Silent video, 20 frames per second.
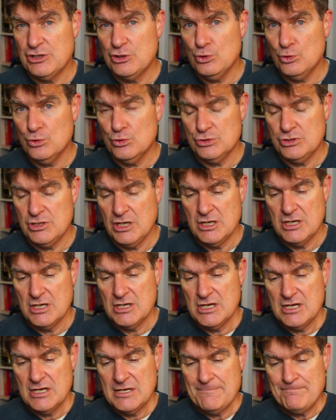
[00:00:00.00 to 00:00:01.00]
good,
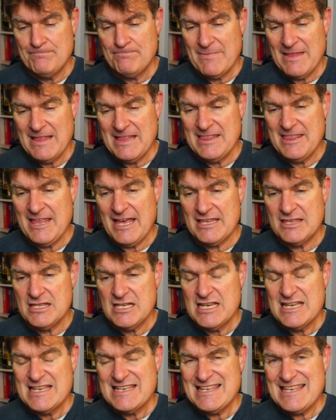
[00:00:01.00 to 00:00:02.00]
that
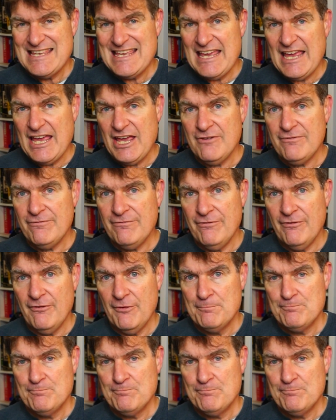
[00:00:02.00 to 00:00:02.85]
if